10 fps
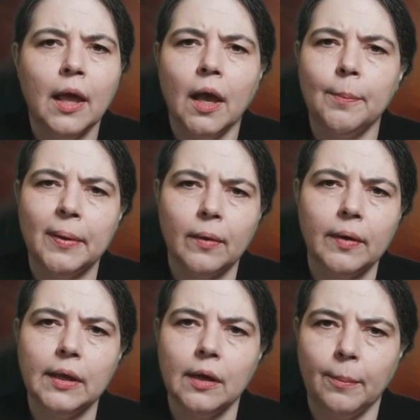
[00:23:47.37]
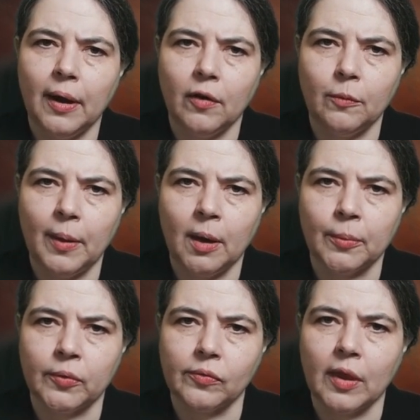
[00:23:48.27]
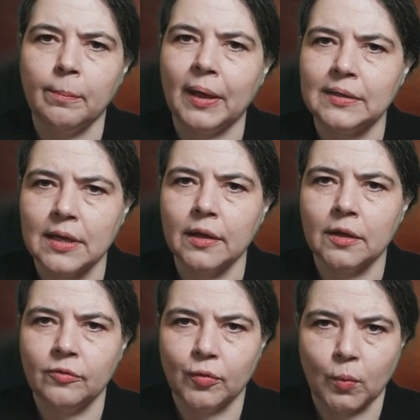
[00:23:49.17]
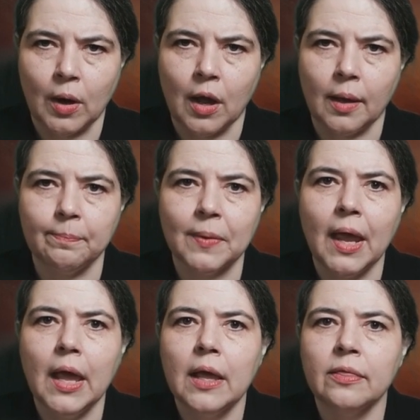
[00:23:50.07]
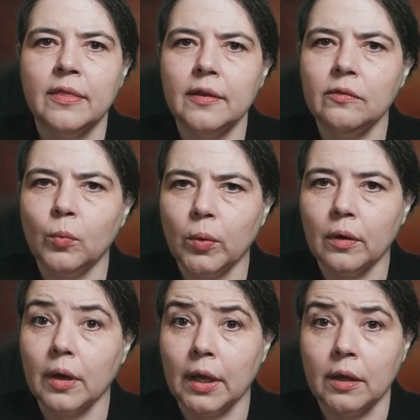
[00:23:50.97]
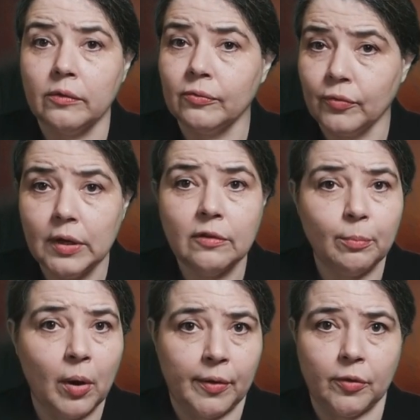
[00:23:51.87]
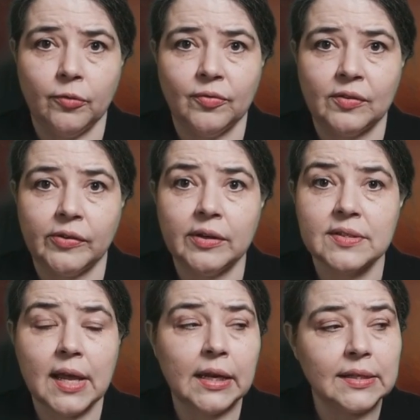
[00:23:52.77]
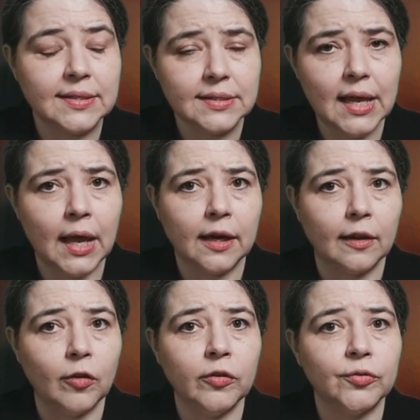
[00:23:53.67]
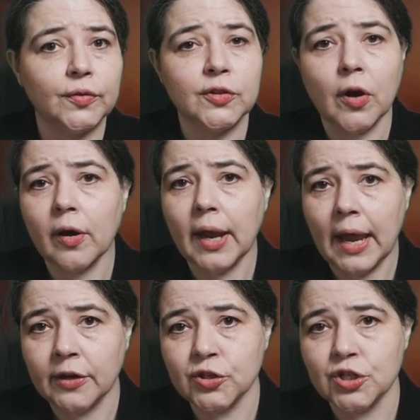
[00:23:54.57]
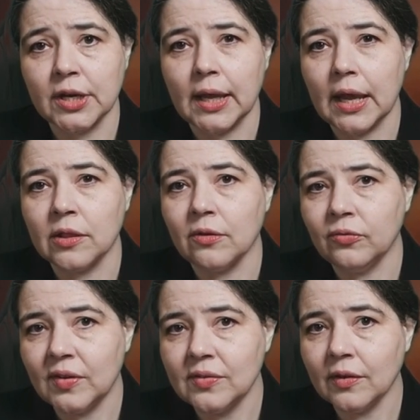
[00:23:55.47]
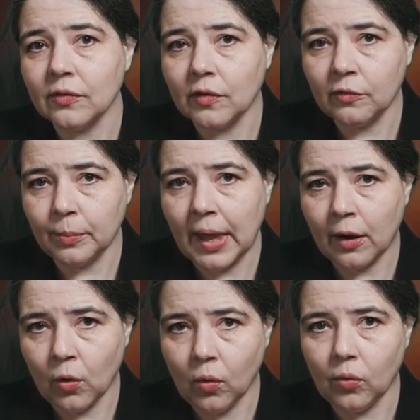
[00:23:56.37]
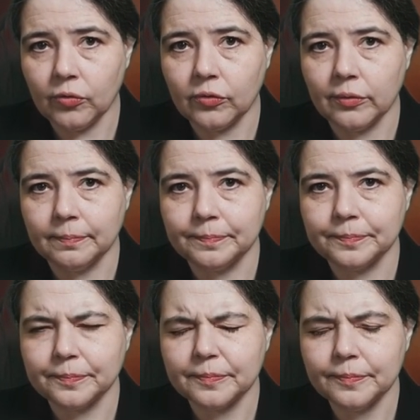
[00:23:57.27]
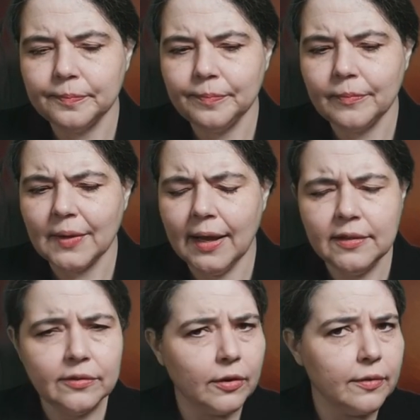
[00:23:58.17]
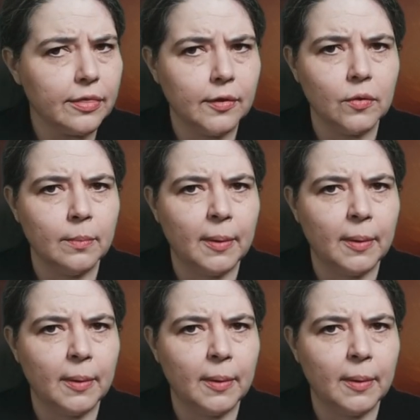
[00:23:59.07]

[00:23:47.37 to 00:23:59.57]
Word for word: Appearing in a pair of papers led by Duncan Farrah, this work is free of particle physics and instead looks for dark energy in the physics of black holes. And these aren't theory